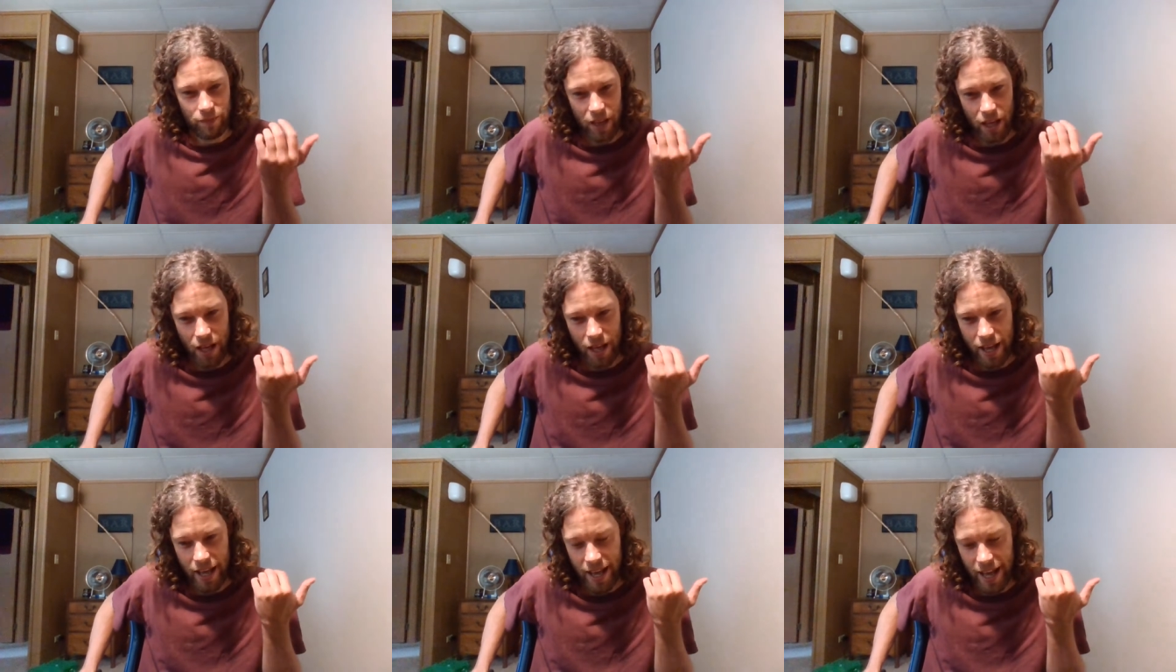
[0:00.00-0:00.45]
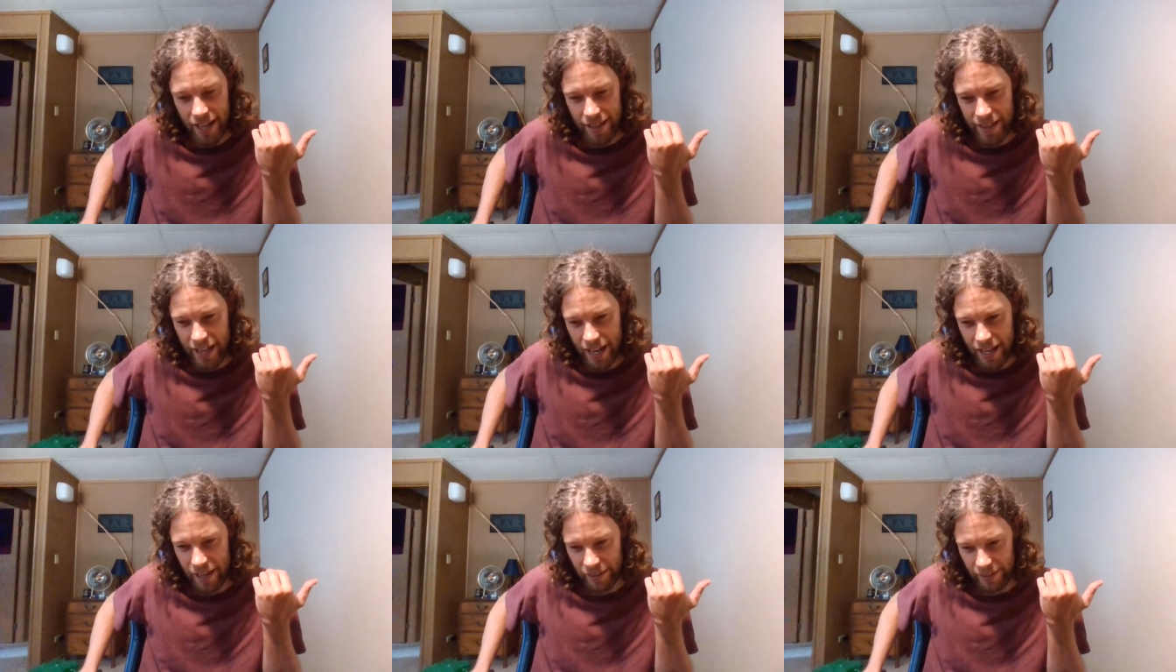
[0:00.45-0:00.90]
It had
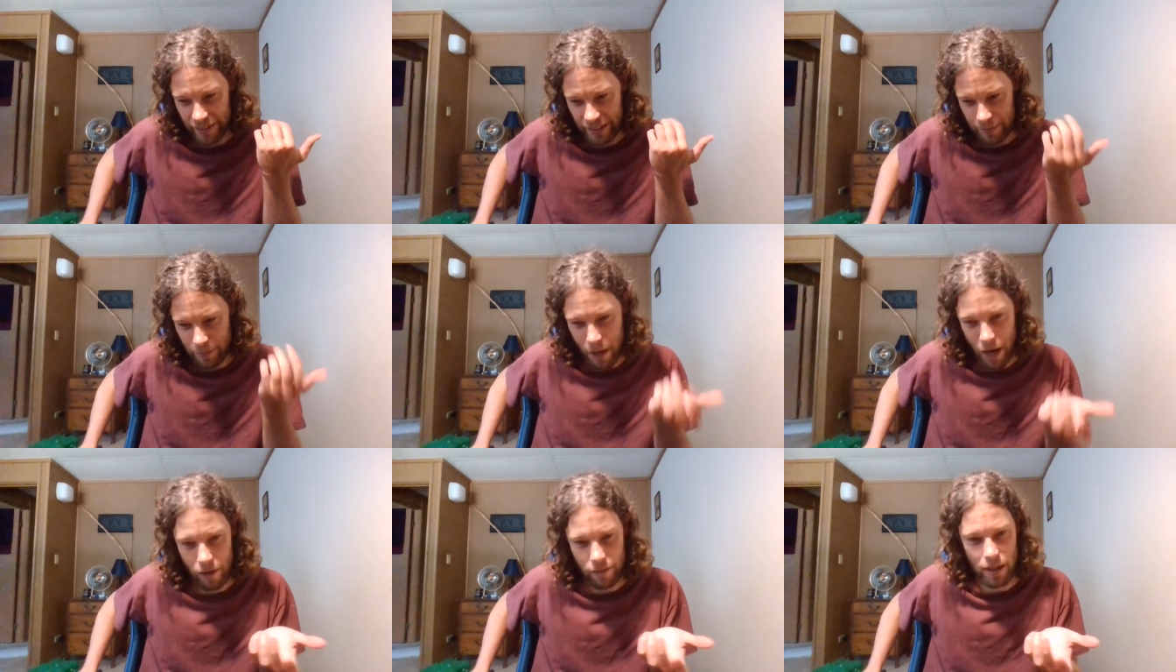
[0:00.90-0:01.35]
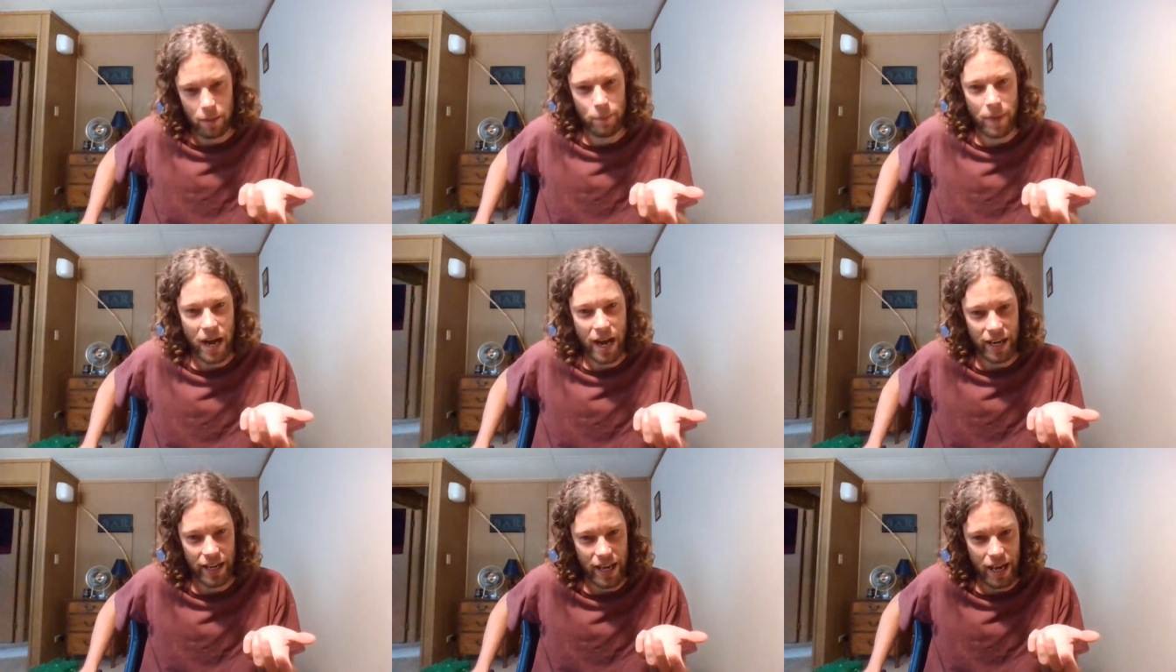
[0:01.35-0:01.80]
that smell of the
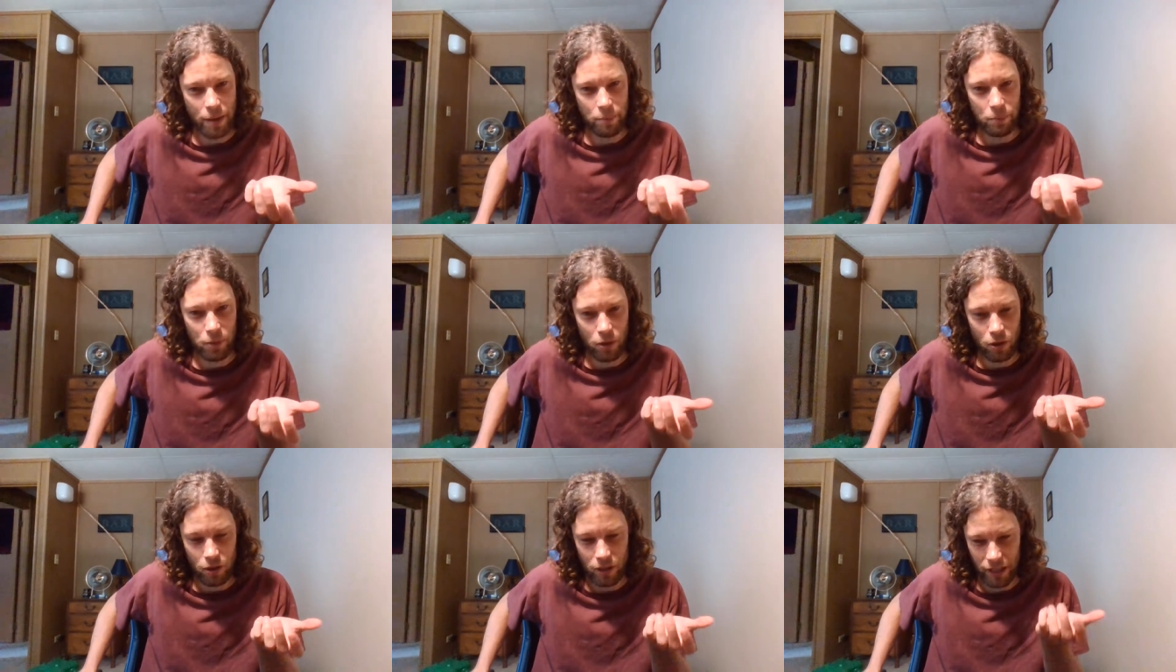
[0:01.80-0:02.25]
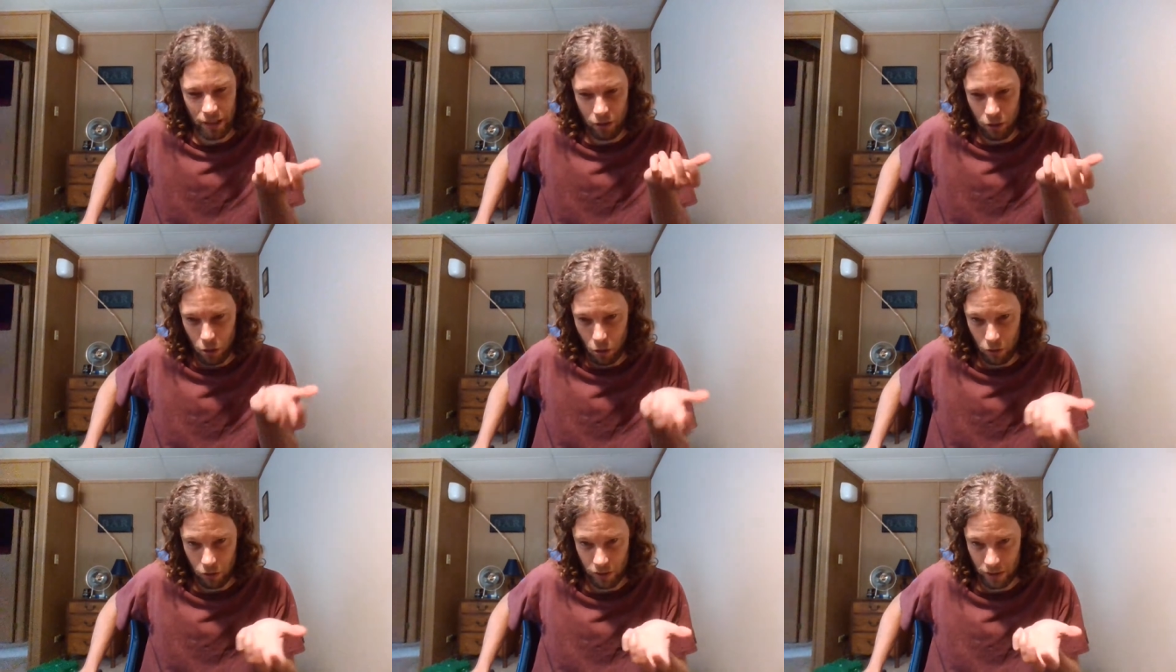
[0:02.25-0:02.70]
pineapple and
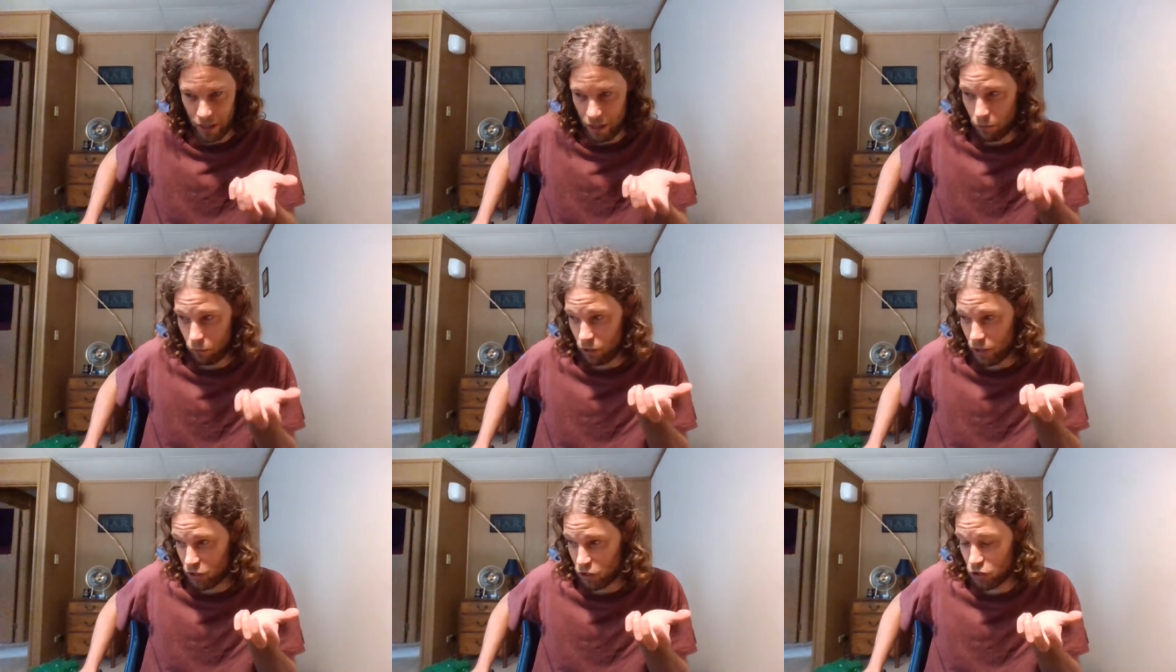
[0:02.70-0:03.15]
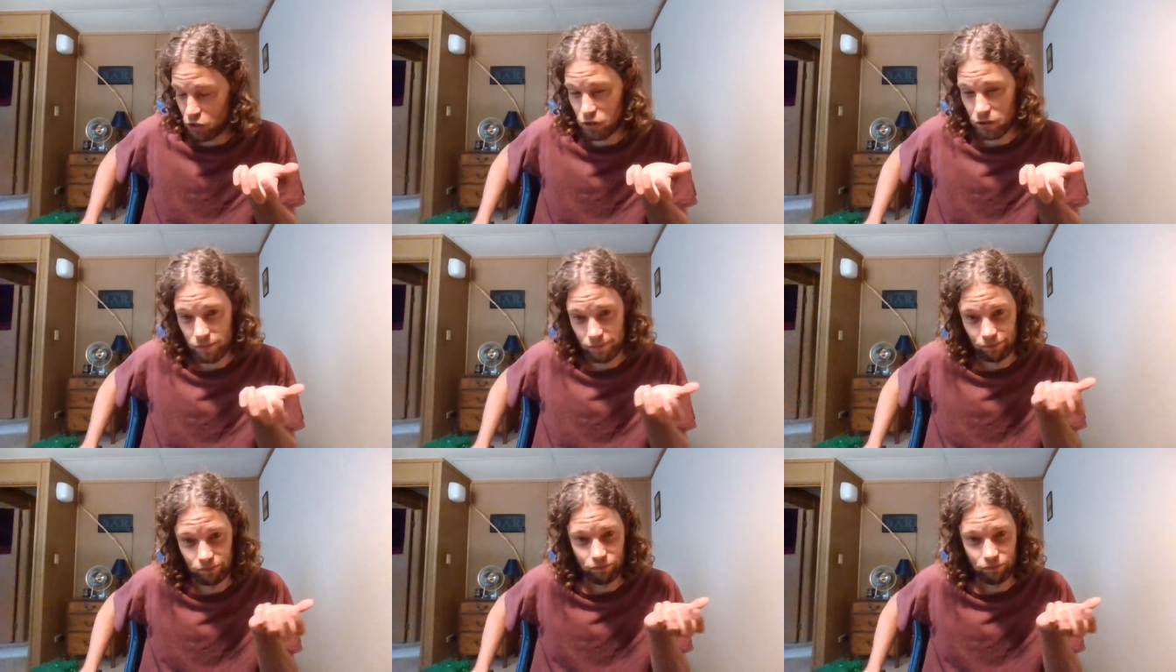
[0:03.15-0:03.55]
coconut, which